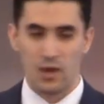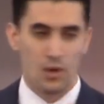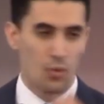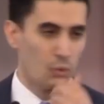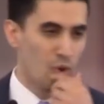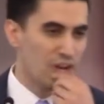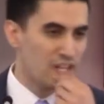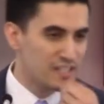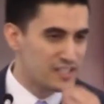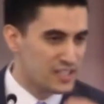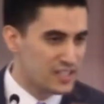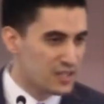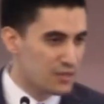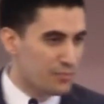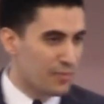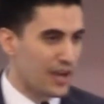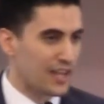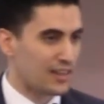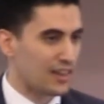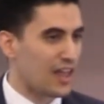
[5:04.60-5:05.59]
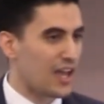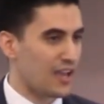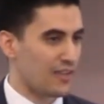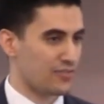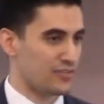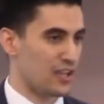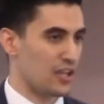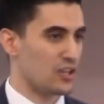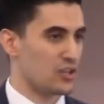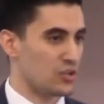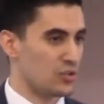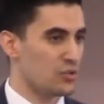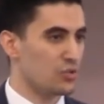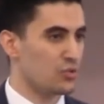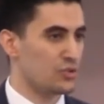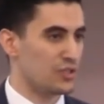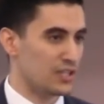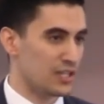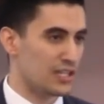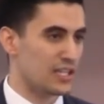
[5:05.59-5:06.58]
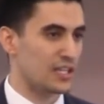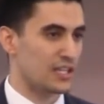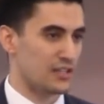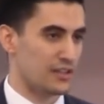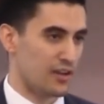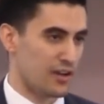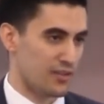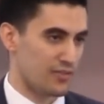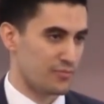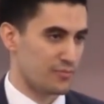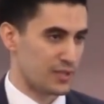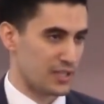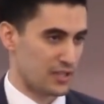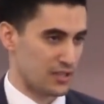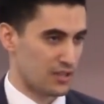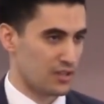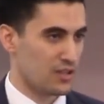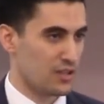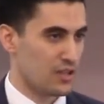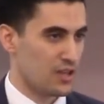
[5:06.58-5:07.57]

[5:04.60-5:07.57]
What is it in my life that you need of me?